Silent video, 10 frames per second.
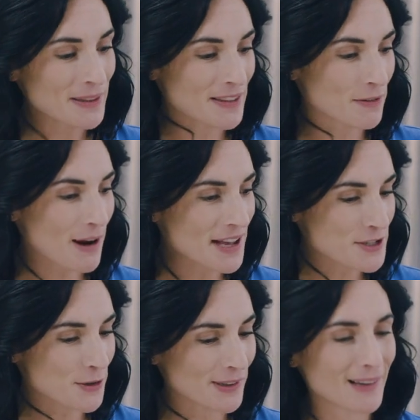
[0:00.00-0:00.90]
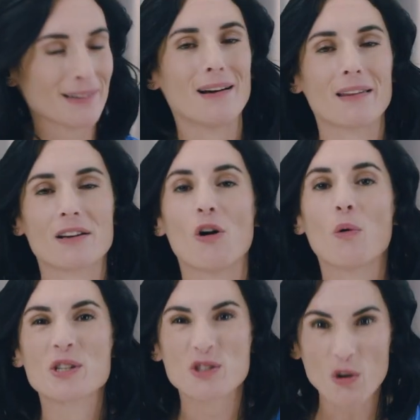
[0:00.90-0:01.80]
but the rest you're like, oh, they're
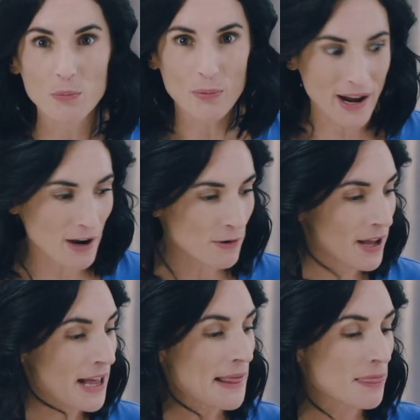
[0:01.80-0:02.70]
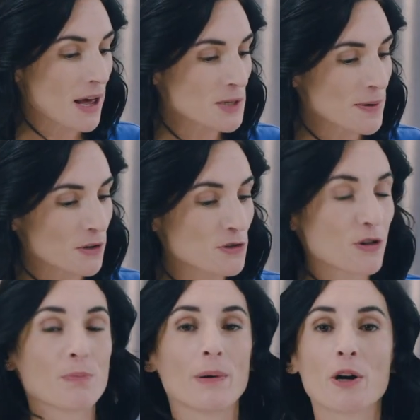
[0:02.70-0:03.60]
always so brown. That's because
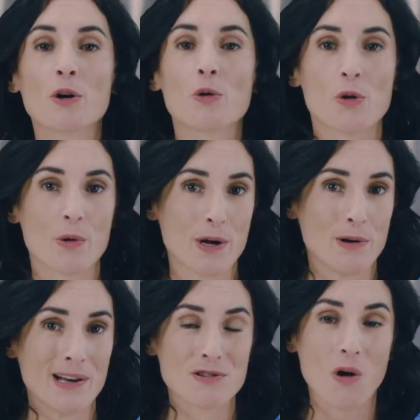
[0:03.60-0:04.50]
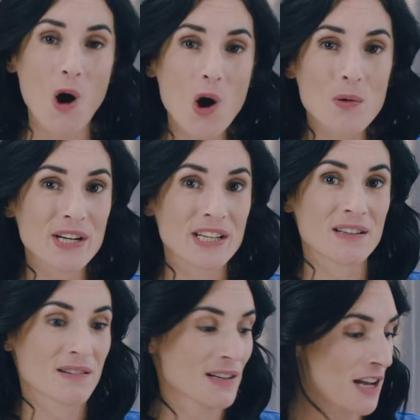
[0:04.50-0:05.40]
your butter or oil has
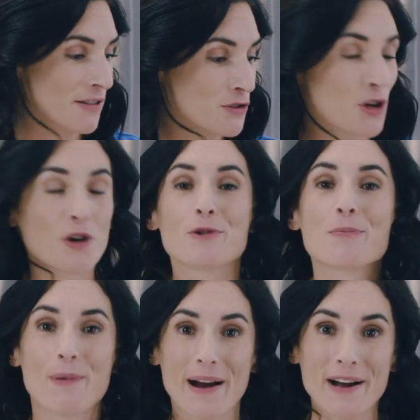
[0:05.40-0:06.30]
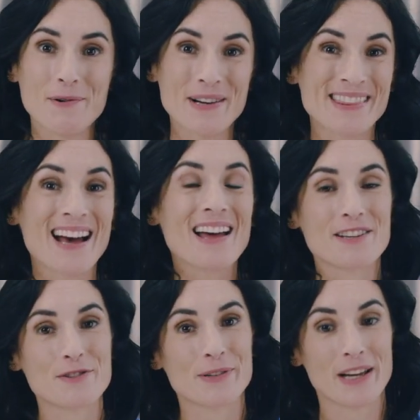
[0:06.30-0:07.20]
already kind of turned brown and that
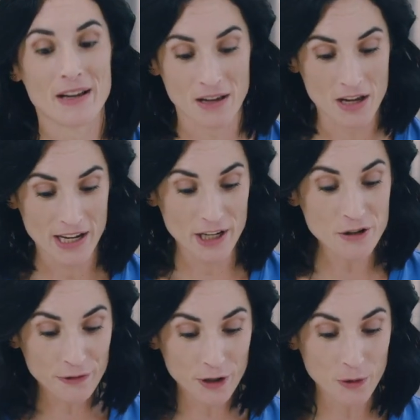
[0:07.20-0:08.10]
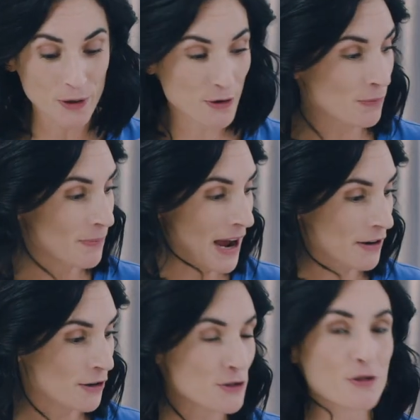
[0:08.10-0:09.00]
is gonna interfere with your
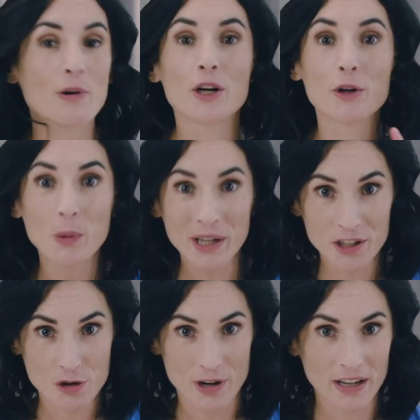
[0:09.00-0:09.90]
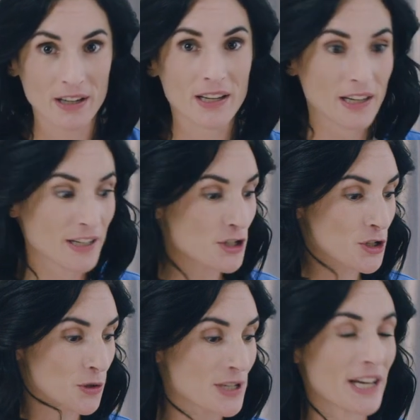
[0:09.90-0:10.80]
batter. So a quick trick is
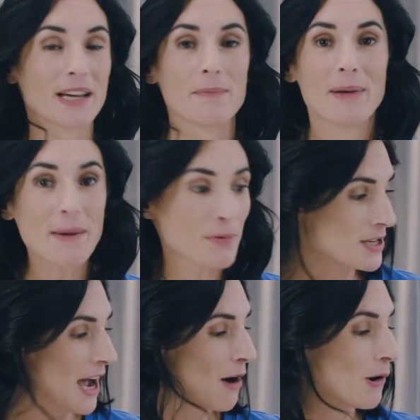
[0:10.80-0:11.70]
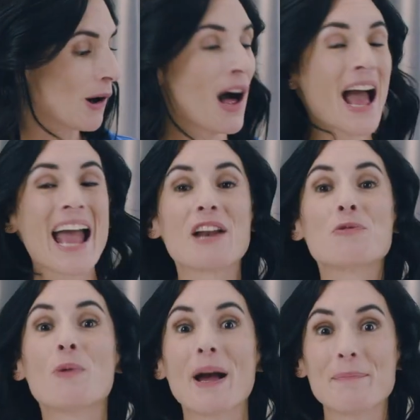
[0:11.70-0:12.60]
to take a paper towel
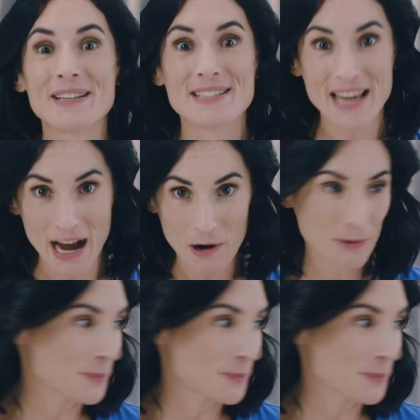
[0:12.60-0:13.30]
and wipe it down.